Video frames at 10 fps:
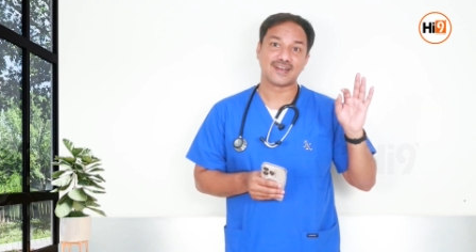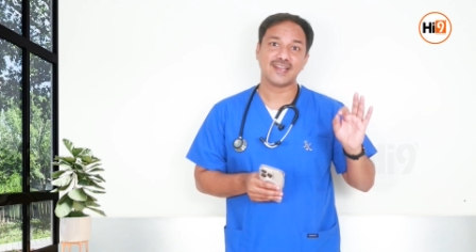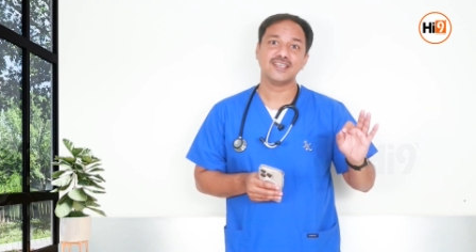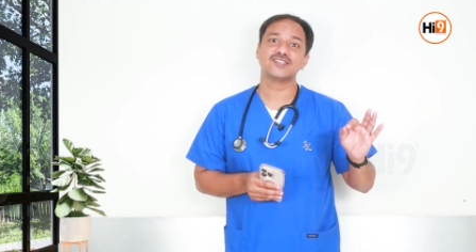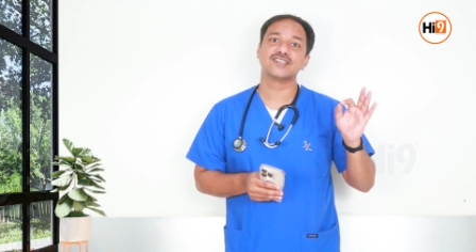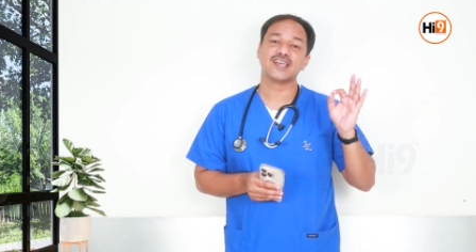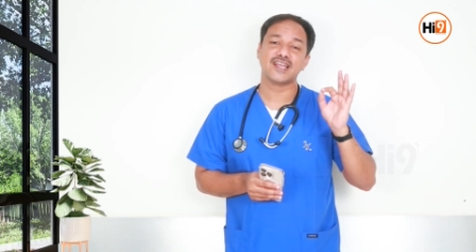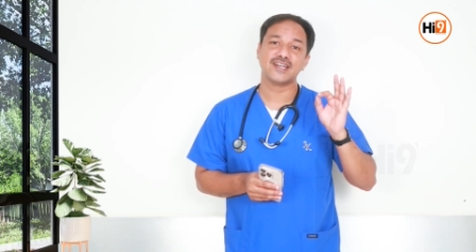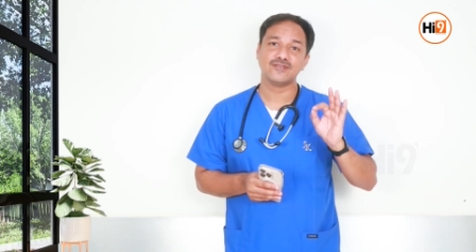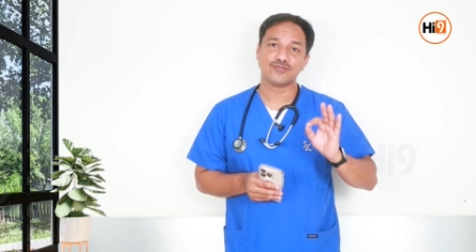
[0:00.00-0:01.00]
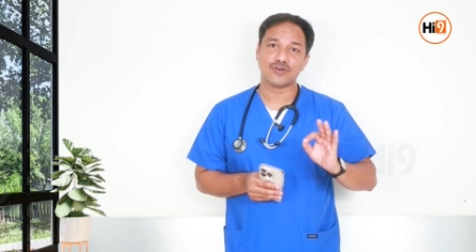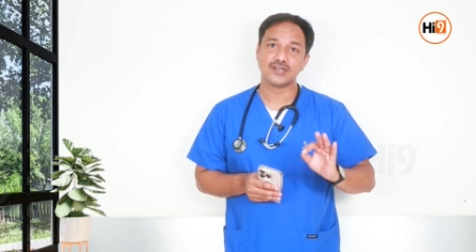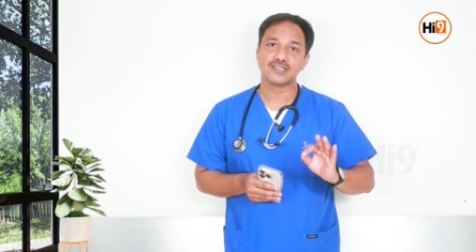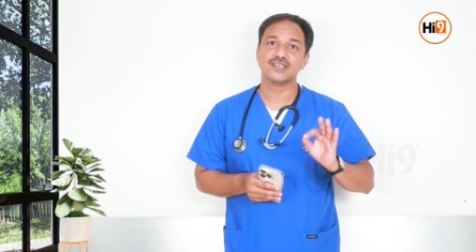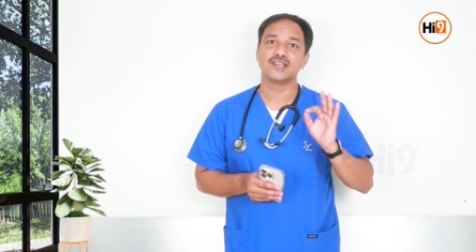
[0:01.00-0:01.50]
Rest and
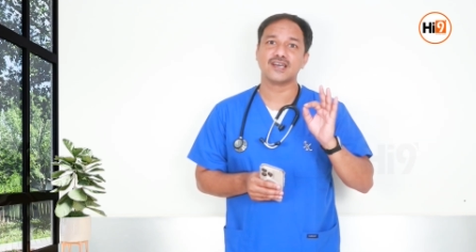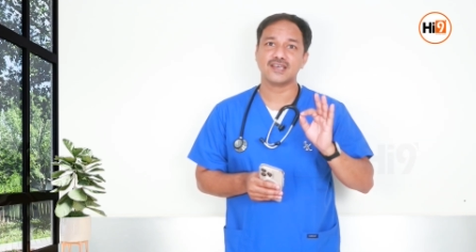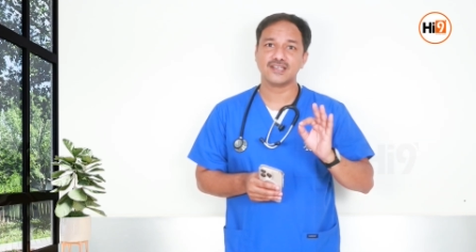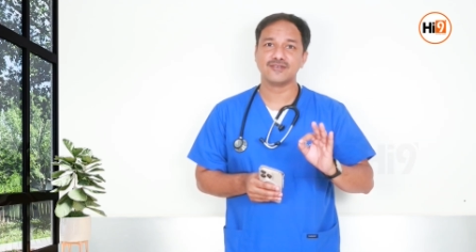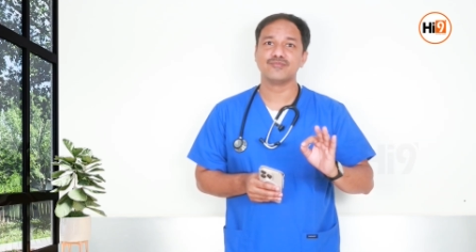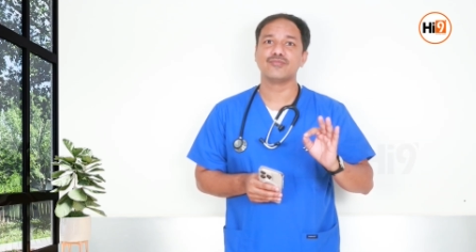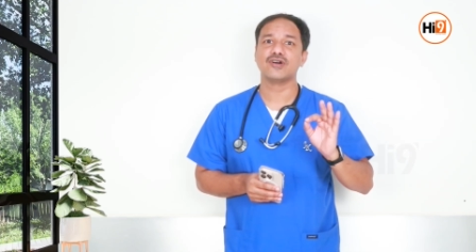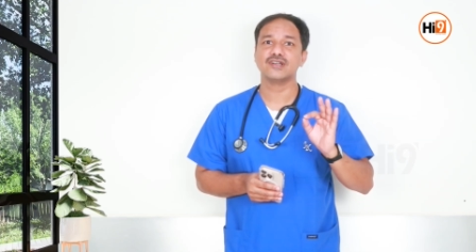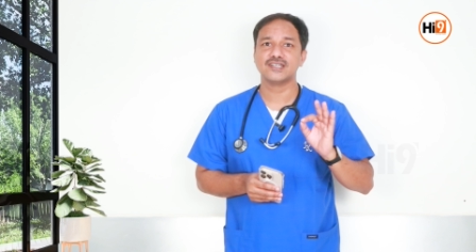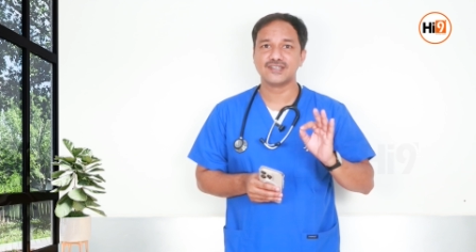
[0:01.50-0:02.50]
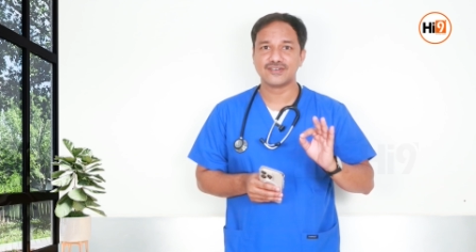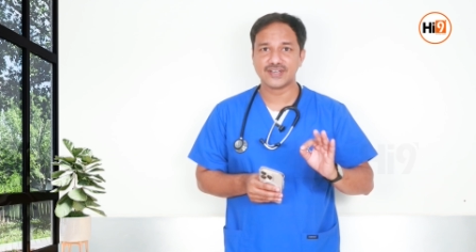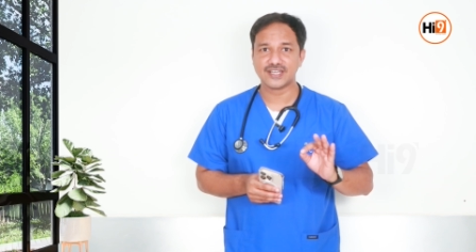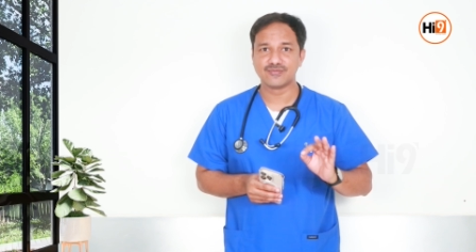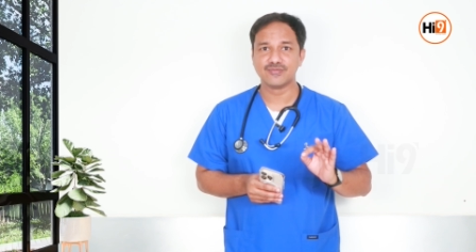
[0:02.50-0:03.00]
water are important
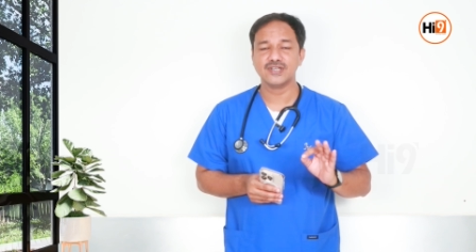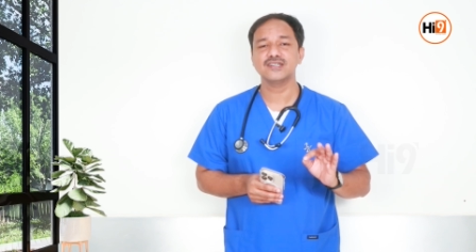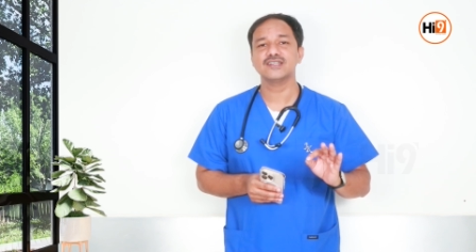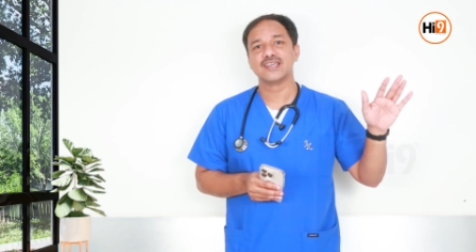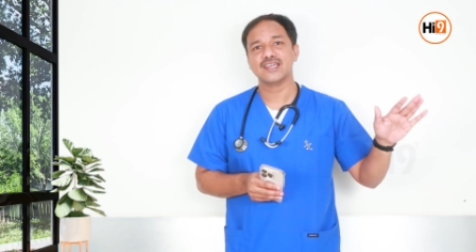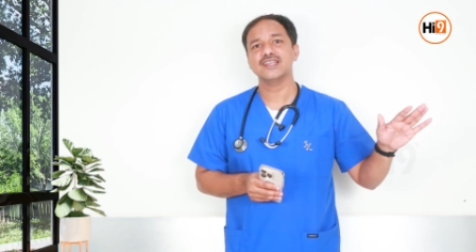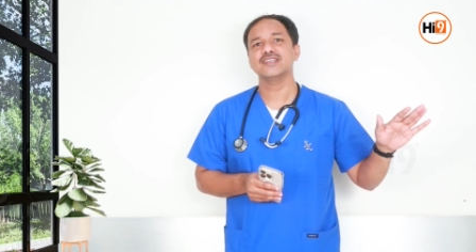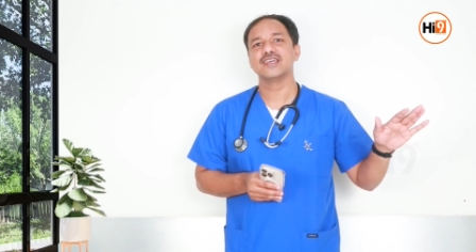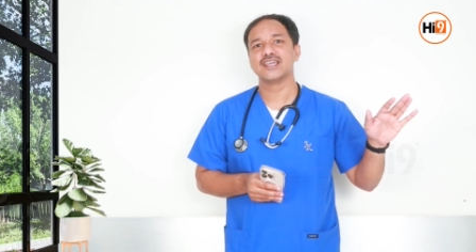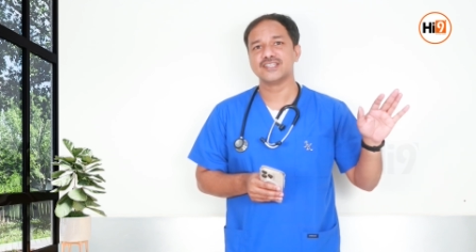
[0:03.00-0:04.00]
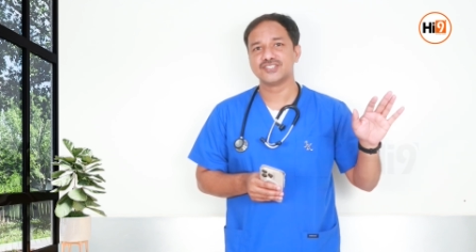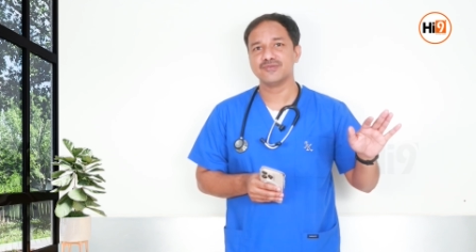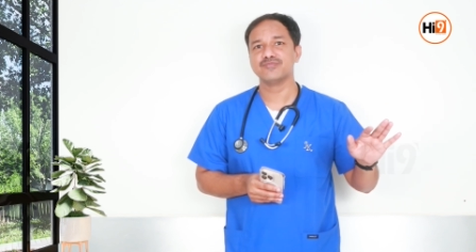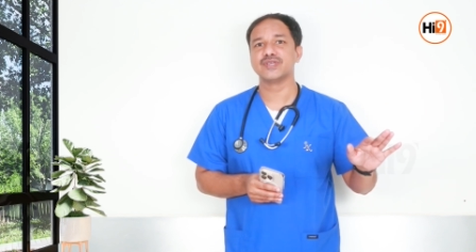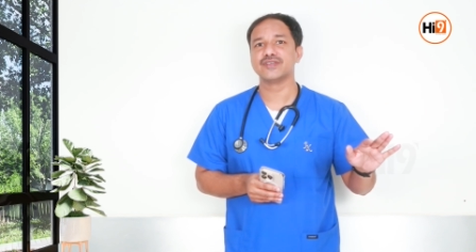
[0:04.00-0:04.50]
treatment in
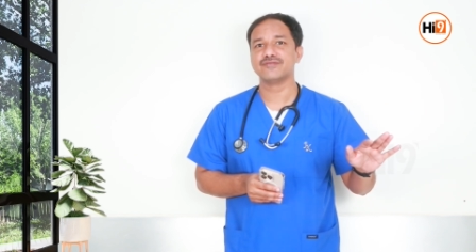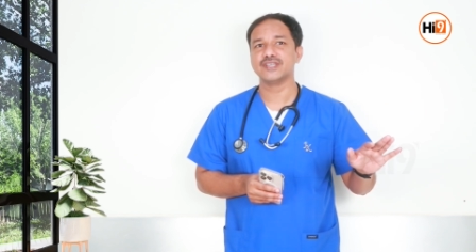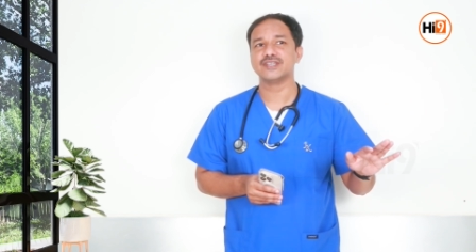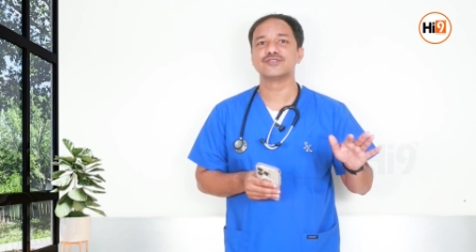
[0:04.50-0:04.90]
HMPV.